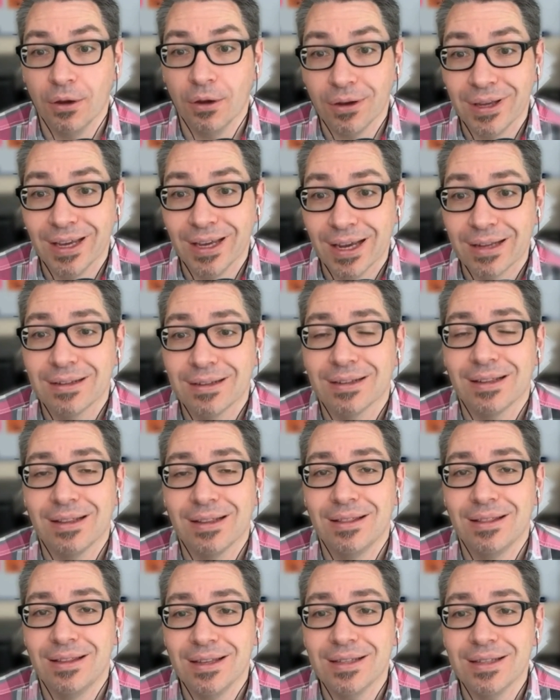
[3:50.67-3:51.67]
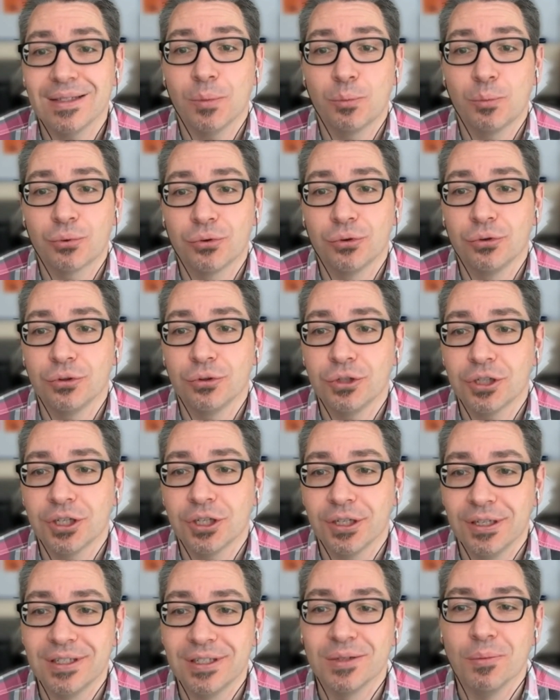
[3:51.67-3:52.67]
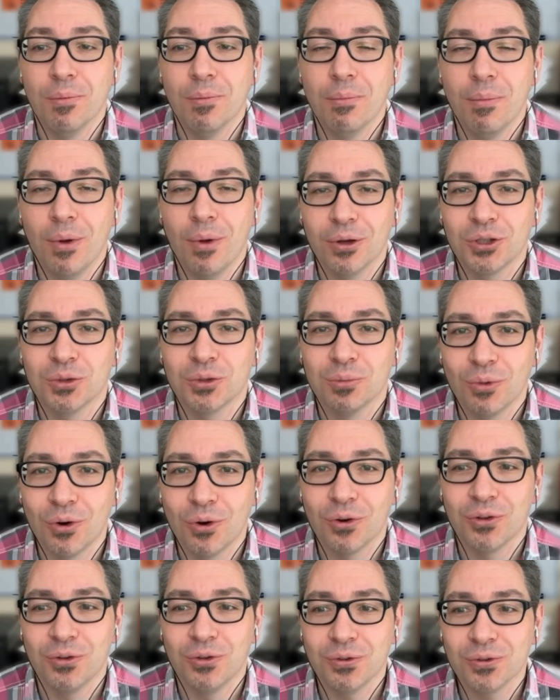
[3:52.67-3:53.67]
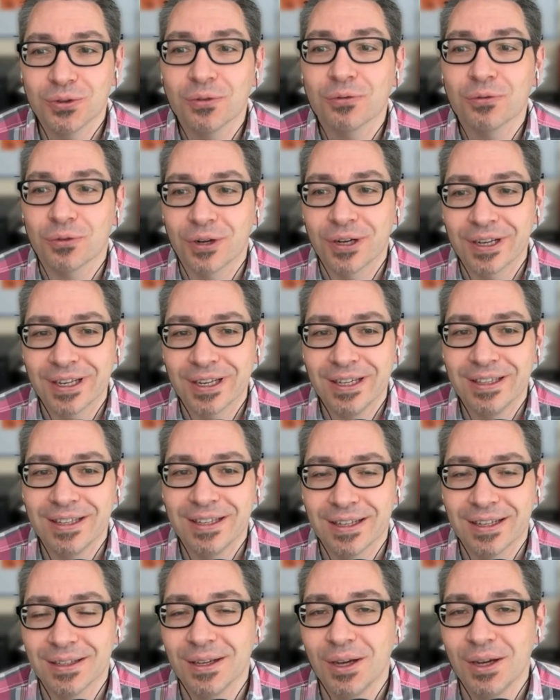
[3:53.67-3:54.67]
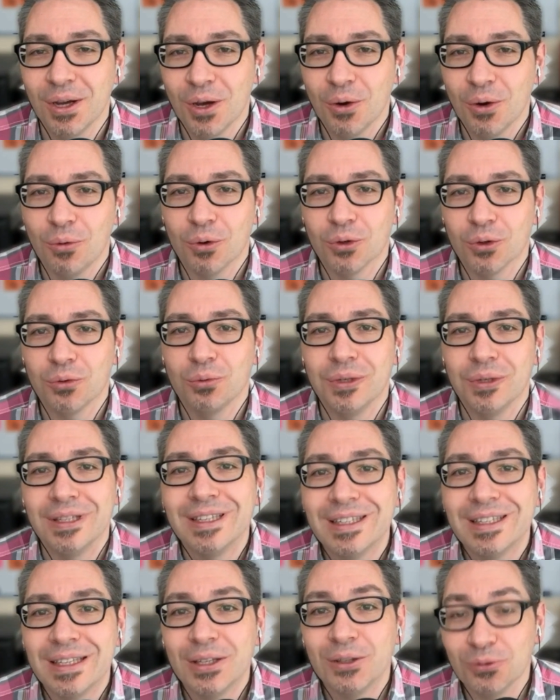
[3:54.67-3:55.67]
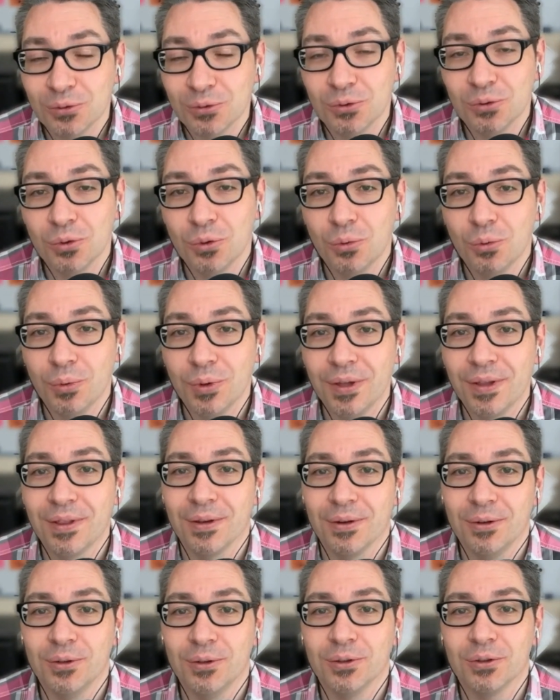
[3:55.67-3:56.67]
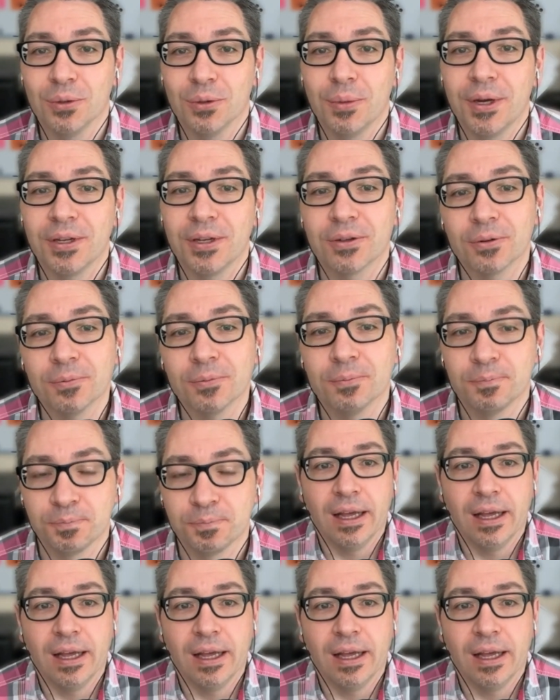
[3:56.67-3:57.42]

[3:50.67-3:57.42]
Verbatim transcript: Again, this approach is much more user-friendly than what we needed to do with Automator.